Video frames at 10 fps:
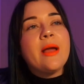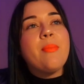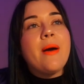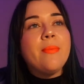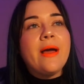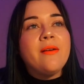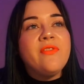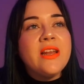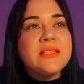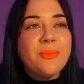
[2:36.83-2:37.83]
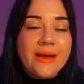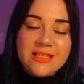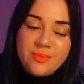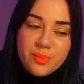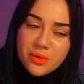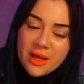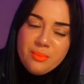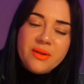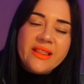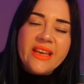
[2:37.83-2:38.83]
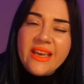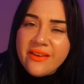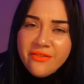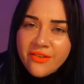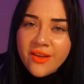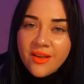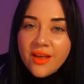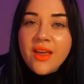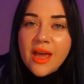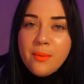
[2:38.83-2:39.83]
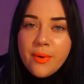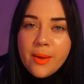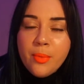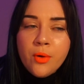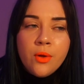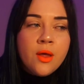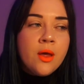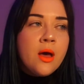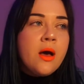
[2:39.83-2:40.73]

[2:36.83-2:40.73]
Like Venus and Pisces people can believe in people,